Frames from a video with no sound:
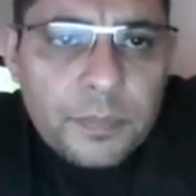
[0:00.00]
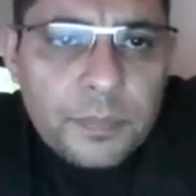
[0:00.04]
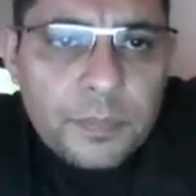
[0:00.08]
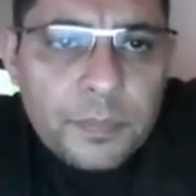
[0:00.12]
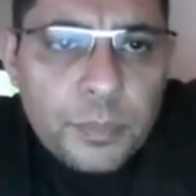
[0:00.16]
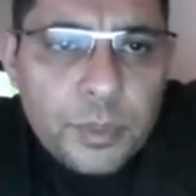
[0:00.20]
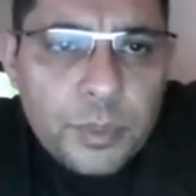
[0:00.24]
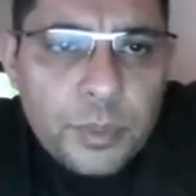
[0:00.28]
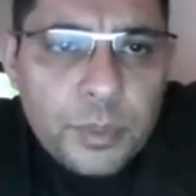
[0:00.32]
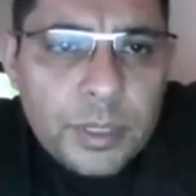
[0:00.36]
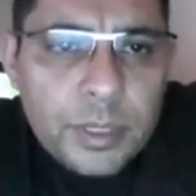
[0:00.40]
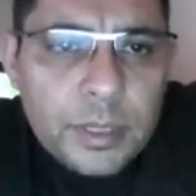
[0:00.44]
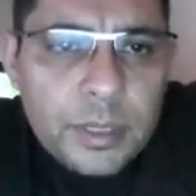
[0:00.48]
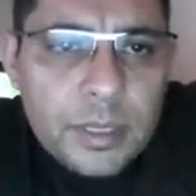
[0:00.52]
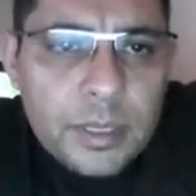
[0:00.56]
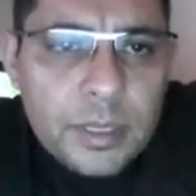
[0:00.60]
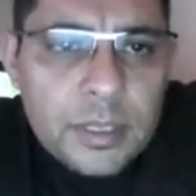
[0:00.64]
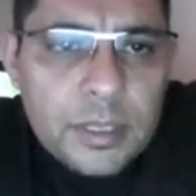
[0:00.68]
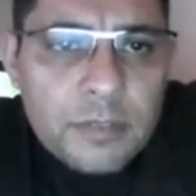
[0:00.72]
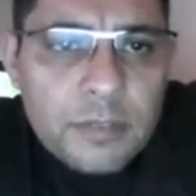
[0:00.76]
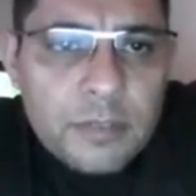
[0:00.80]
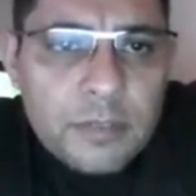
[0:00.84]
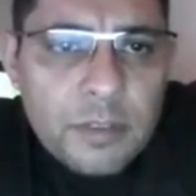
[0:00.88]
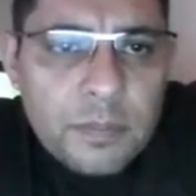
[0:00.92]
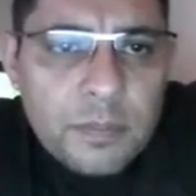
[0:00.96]
putting
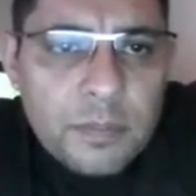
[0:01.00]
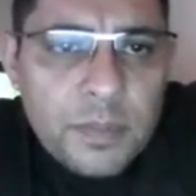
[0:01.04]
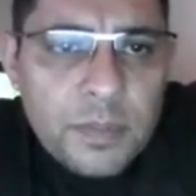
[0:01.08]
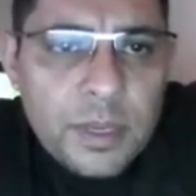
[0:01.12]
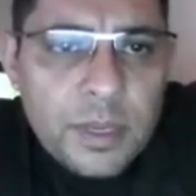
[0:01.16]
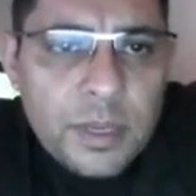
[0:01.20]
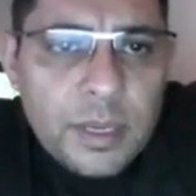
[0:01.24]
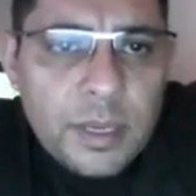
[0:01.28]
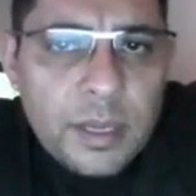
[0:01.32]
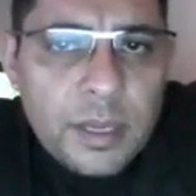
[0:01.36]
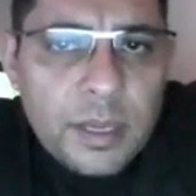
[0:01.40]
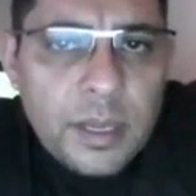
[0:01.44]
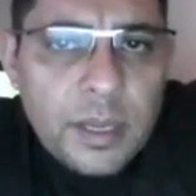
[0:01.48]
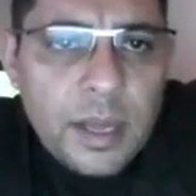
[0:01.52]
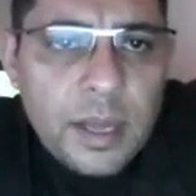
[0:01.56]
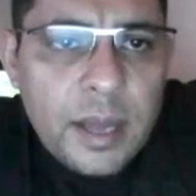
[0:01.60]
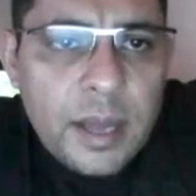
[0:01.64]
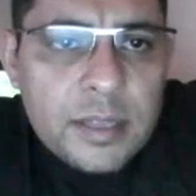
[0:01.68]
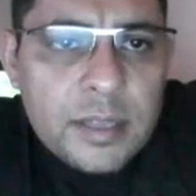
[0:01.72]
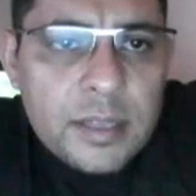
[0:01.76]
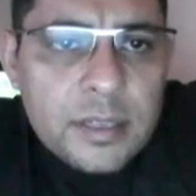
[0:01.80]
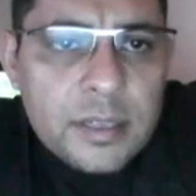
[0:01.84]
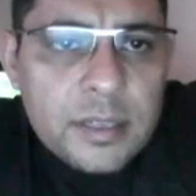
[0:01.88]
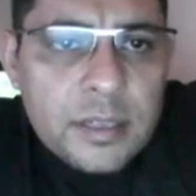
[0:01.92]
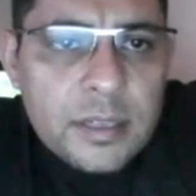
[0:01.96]
this VP
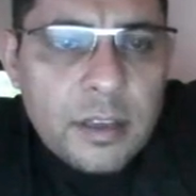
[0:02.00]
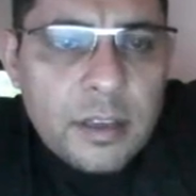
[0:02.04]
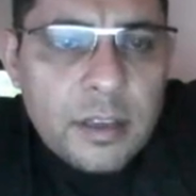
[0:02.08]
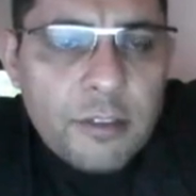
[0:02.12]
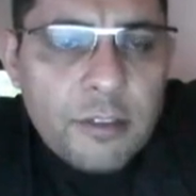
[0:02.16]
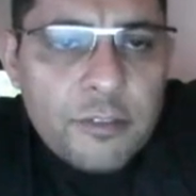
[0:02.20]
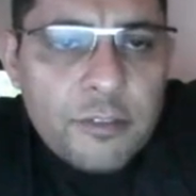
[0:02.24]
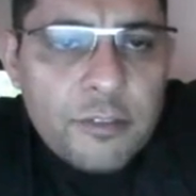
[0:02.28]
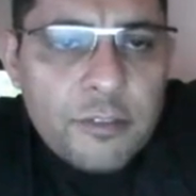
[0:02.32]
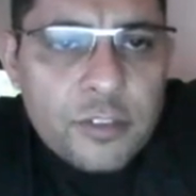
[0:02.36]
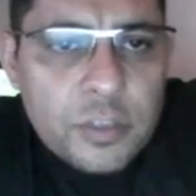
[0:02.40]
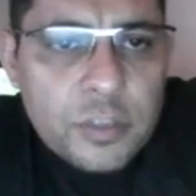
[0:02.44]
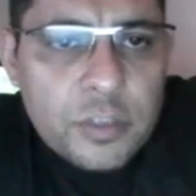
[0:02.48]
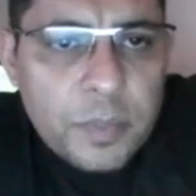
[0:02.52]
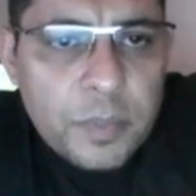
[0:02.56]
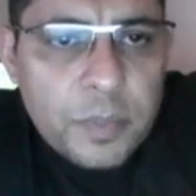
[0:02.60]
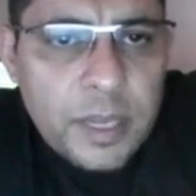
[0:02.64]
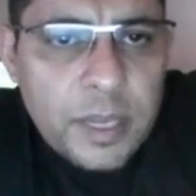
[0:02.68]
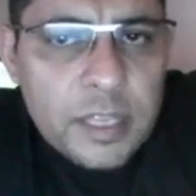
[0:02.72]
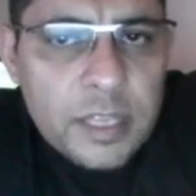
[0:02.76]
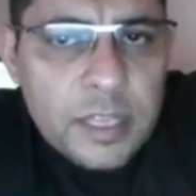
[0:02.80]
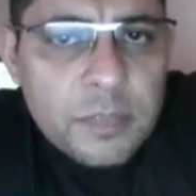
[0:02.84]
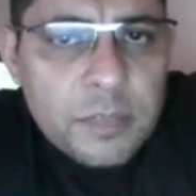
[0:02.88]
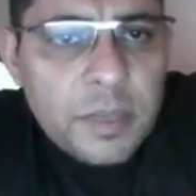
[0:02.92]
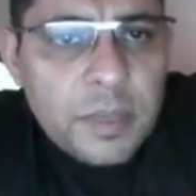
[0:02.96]
as first
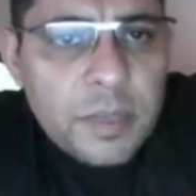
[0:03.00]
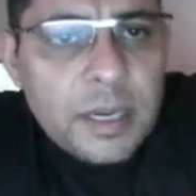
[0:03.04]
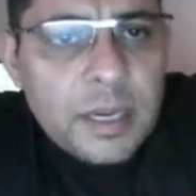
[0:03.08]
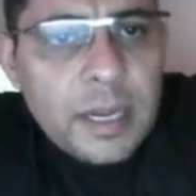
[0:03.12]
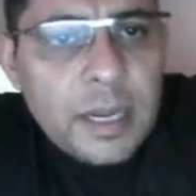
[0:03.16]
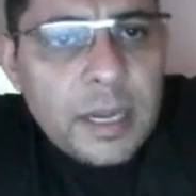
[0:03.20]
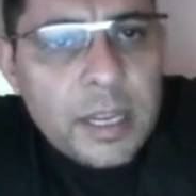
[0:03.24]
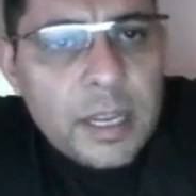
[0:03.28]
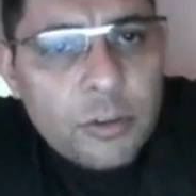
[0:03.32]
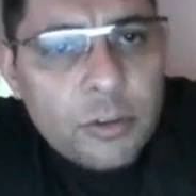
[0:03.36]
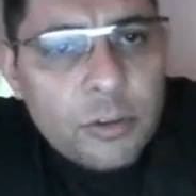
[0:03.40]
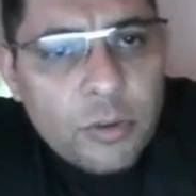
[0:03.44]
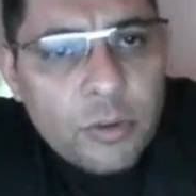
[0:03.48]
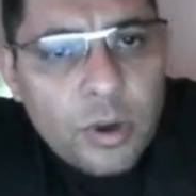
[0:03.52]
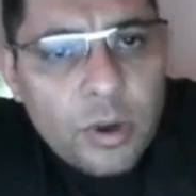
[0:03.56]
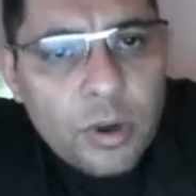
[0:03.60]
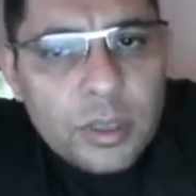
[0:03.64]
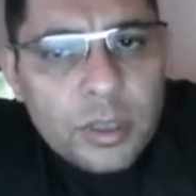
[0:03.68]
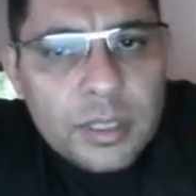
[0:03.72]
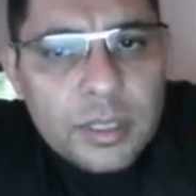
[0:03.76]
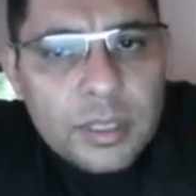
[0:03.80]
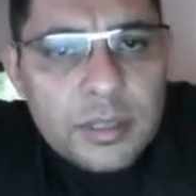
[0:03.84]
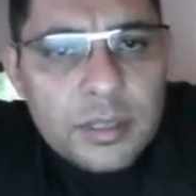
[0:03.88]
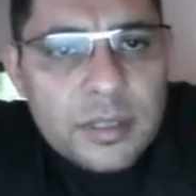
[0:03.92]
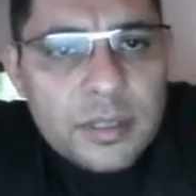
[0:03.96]
place, but later
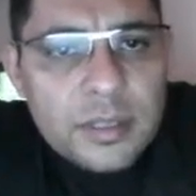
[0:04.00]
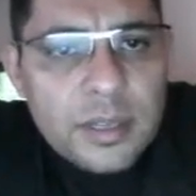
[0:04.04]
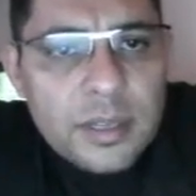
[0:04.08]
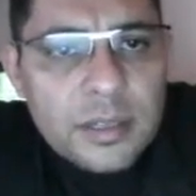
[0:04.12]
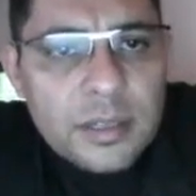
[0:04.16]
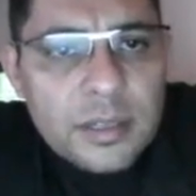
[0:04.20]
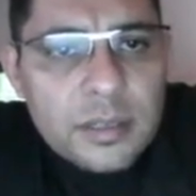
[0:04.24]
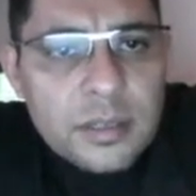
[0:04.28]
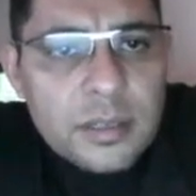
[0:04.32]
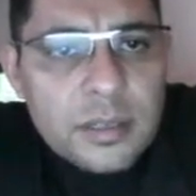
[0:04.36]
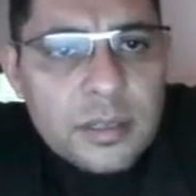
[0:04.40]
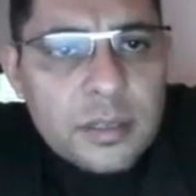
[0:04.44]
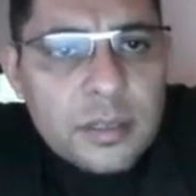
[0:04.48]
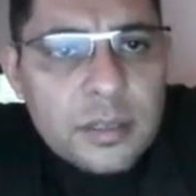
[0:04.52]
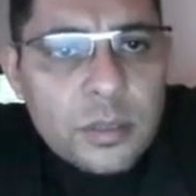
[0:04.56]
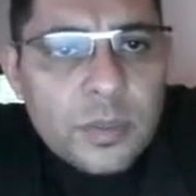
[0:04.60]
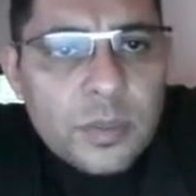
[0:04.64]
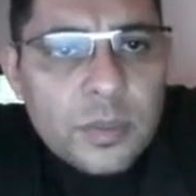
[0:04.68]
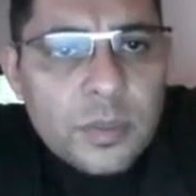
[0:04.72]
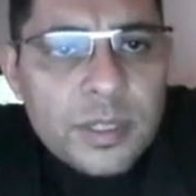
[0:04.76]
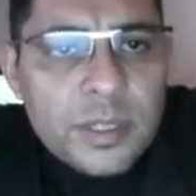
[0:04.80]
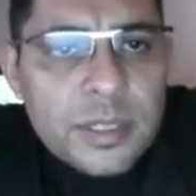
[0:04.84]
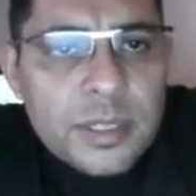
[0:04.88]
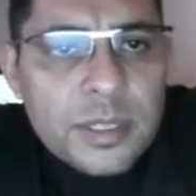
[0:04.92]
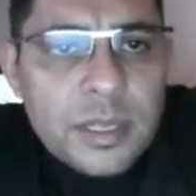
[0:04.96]
on in the sentences you
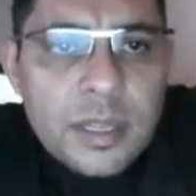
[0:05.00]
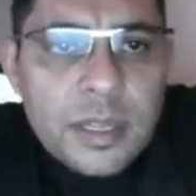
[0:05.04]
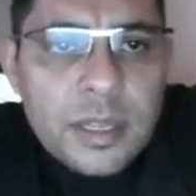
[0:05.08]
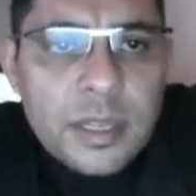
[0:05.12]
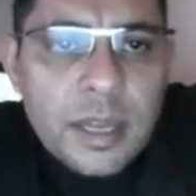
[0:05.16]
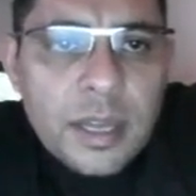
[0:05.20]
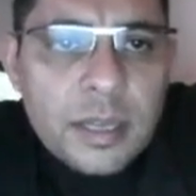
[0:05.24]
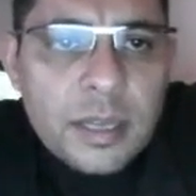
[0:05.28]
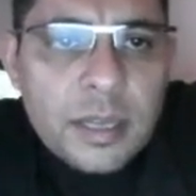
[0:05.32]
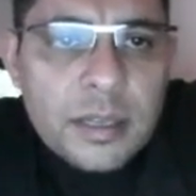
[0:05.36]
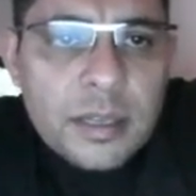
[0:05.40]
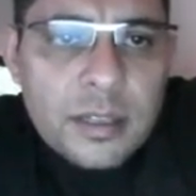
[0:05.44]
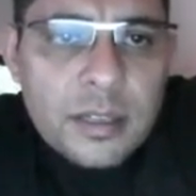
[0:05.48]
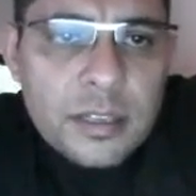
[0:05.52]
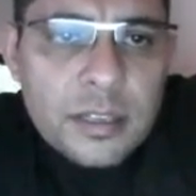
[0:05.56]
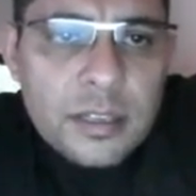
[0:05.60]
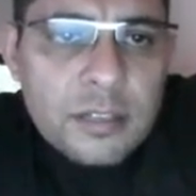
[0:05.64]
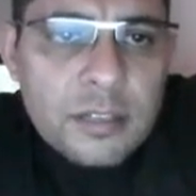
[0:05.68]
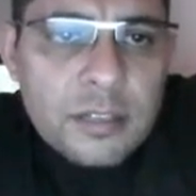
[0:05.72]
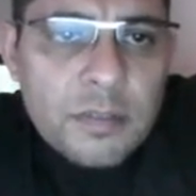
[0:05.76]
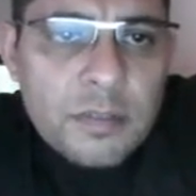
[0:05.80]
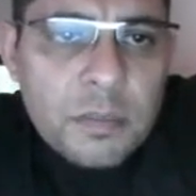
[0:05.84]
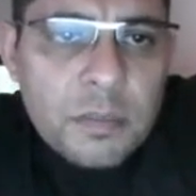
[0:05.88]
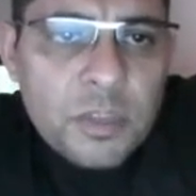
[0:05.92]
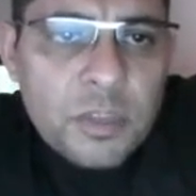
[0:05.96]
will see that this
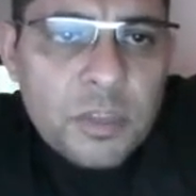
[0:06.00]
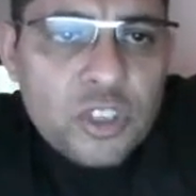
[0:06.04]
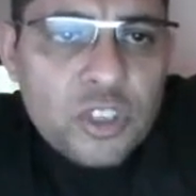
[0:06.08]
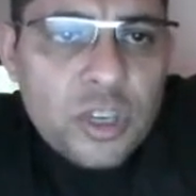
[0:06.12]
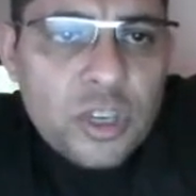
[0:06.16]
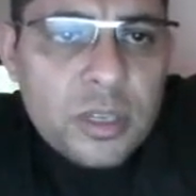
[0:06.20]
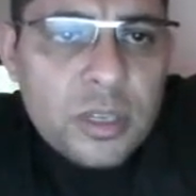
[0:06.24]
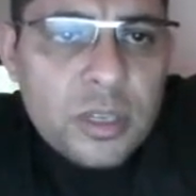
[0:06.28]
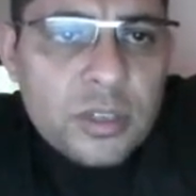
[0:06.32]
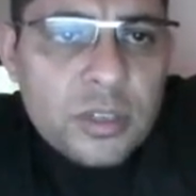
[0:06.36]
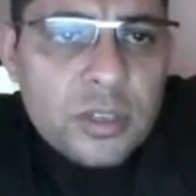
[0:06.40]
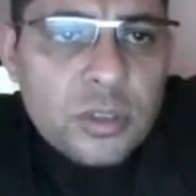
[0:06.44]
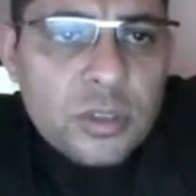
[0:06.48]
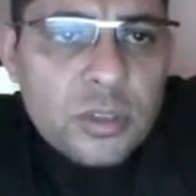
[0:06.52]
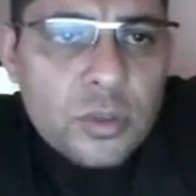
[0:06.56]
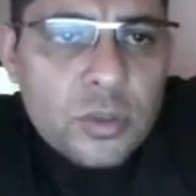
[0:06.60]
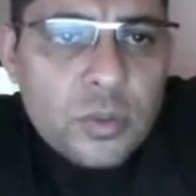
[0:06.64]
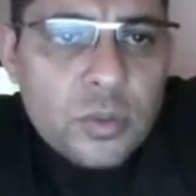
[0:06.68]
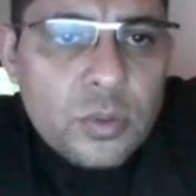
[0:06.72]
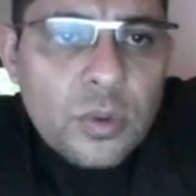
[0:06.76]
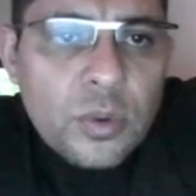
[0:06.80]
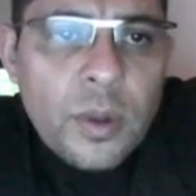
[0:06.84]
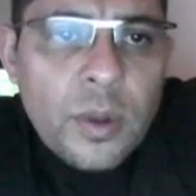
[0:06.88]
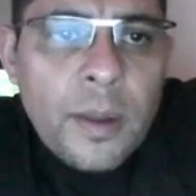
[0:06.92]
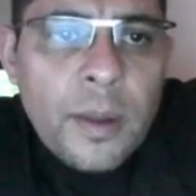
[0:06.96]
VP changes
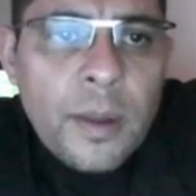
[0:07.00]
to,